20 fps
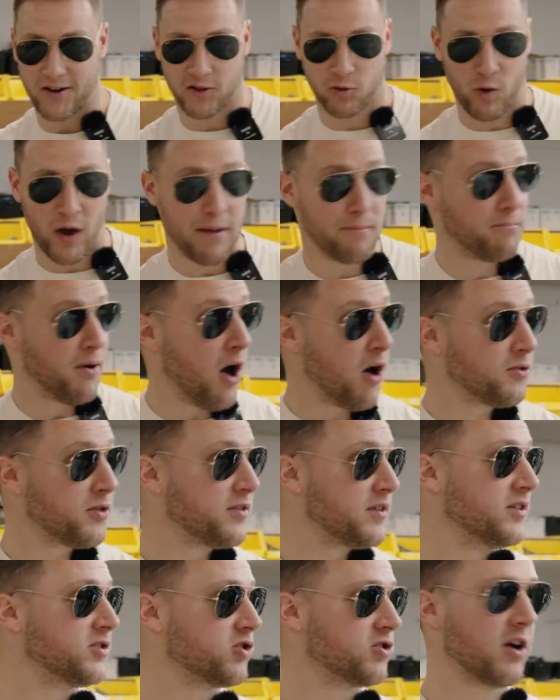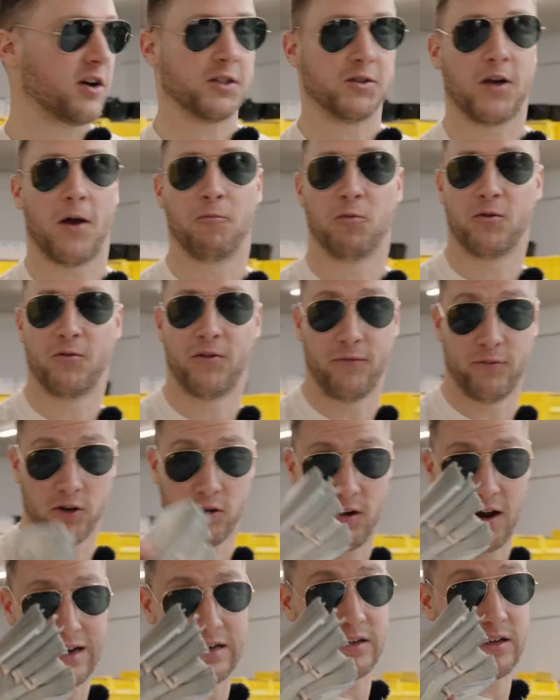of the way. Both of these trucks come with
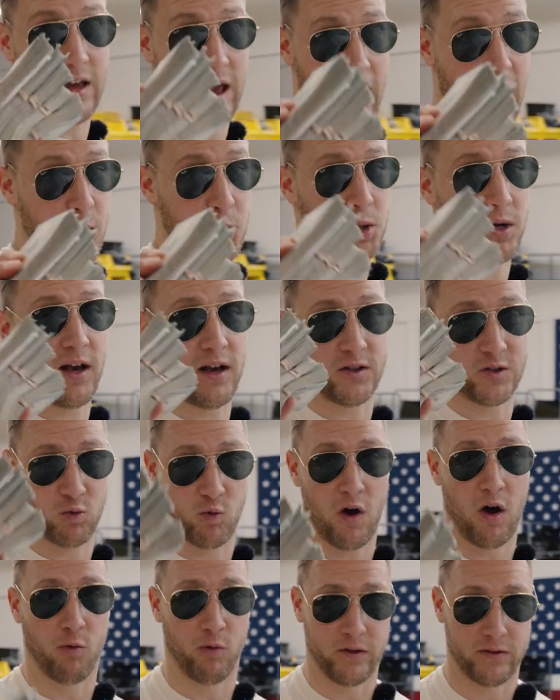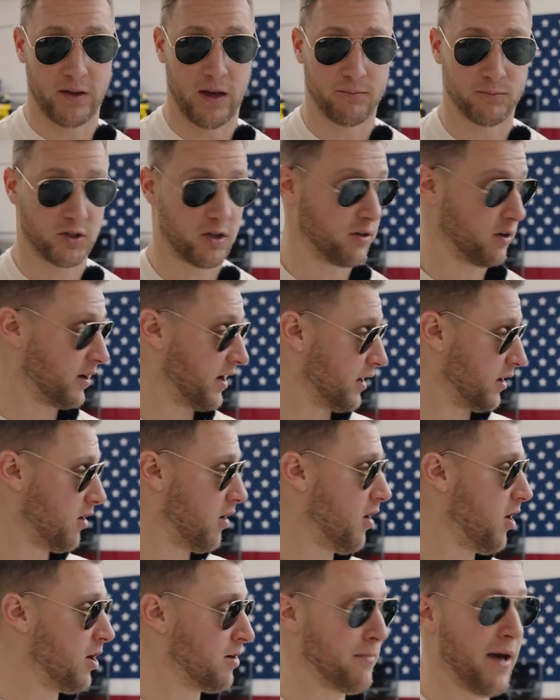50 grand in cash as well with them. So you're getting
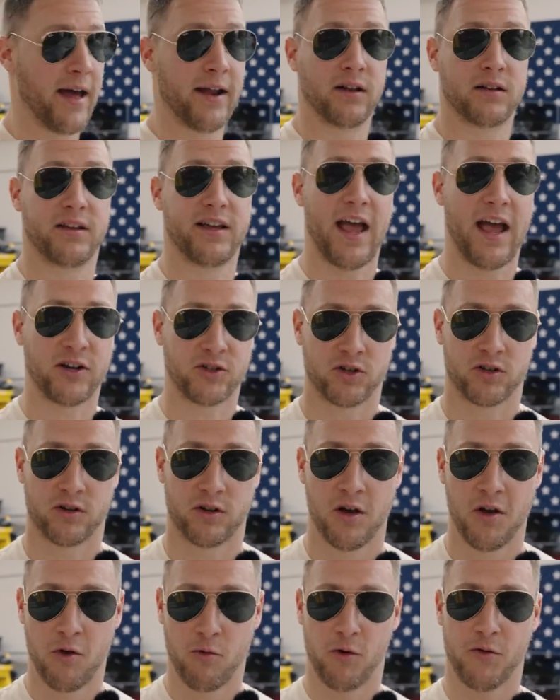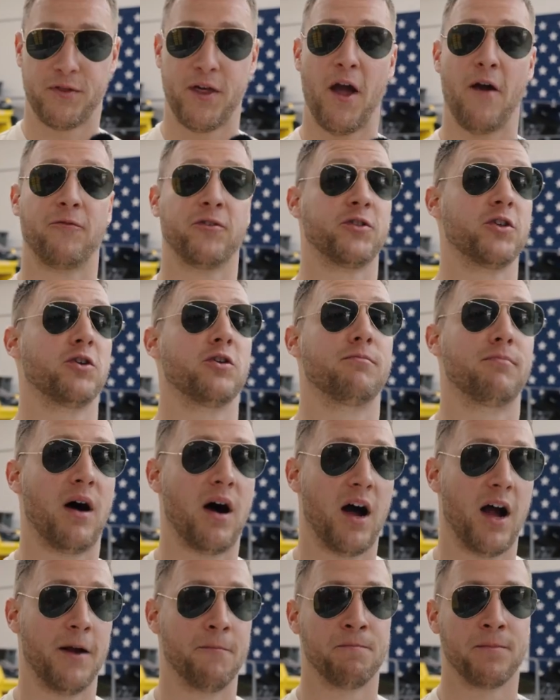automatically entered with everything you
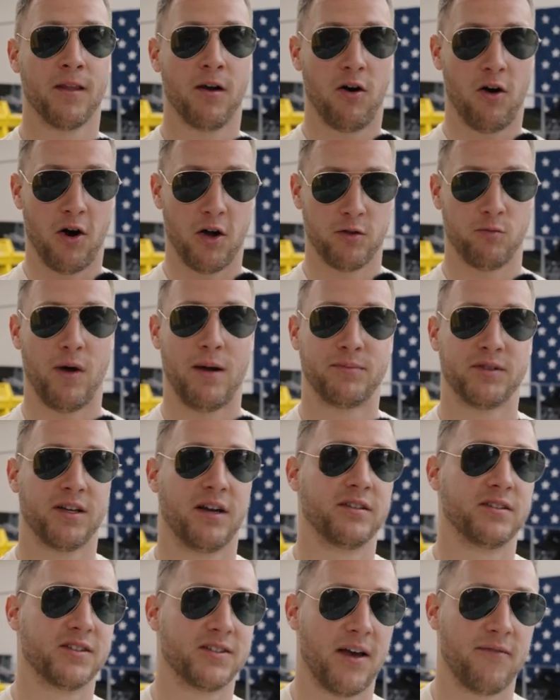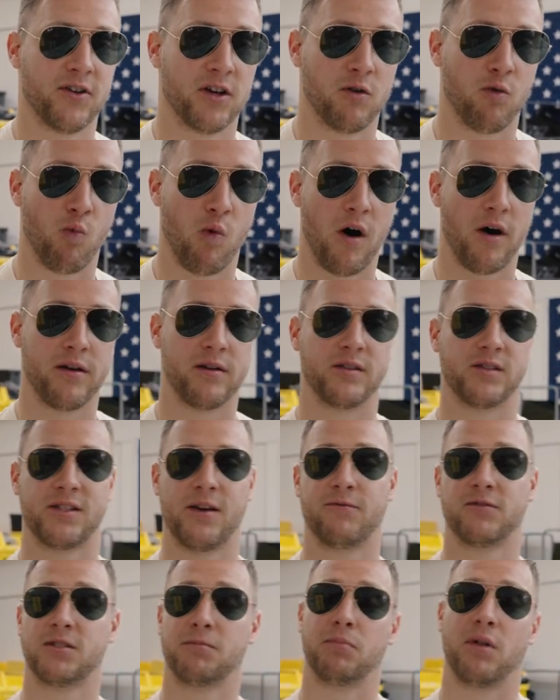buy on the website,
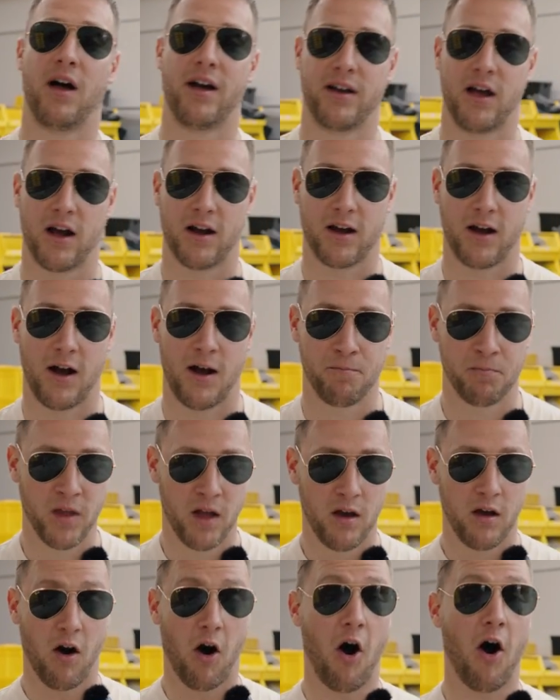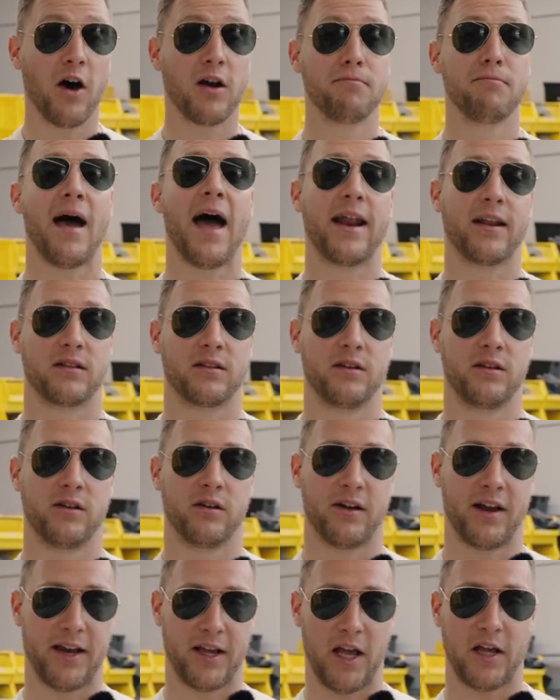717supply.com. Automatically,
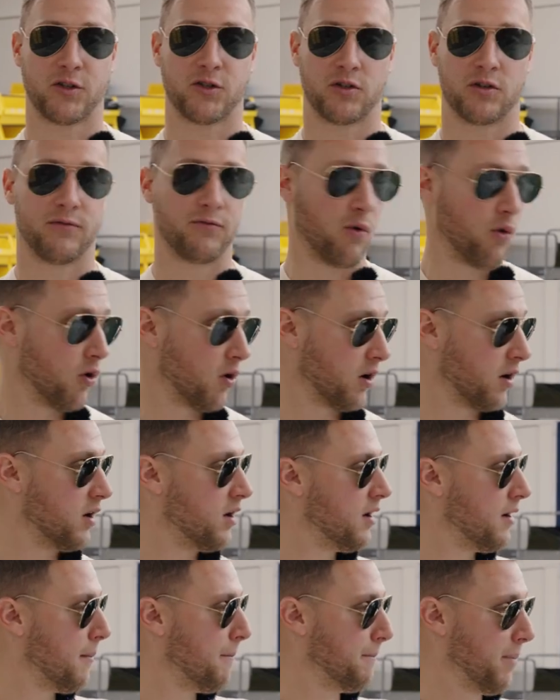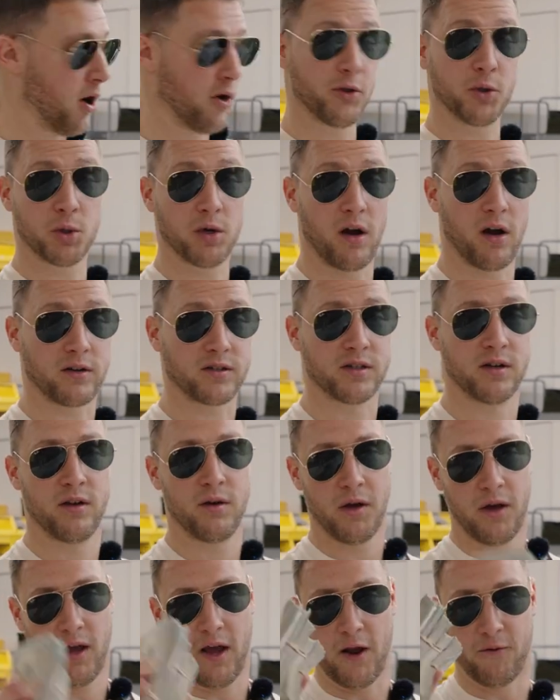you're getting entered for both trucks
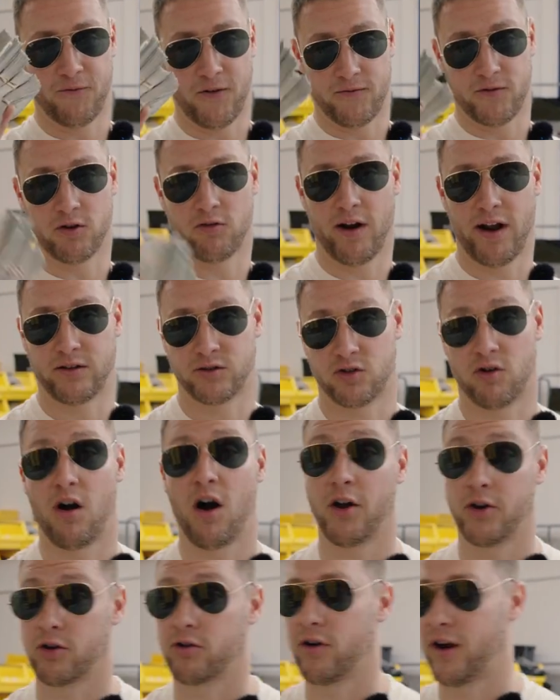and 50 grand, so 100